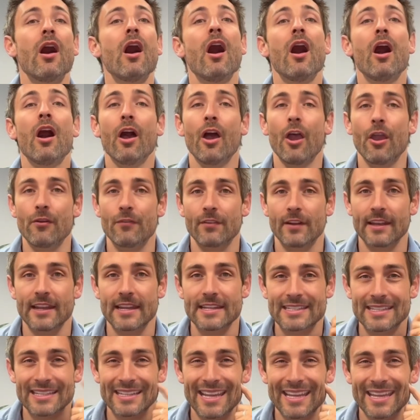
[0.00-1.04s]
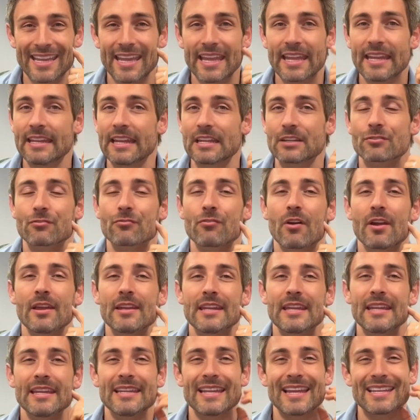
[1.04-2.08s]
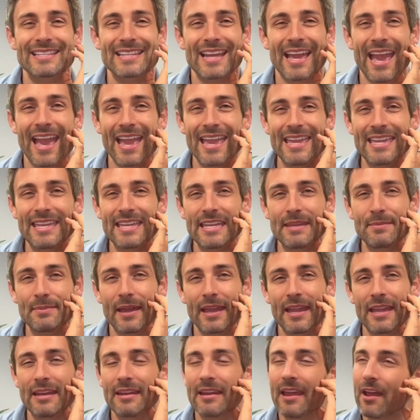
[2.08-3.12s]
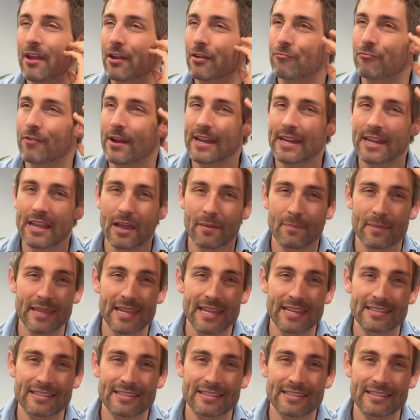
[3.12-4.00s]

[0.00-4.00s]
hopefully less clicking, less grinding, less achy pain radiating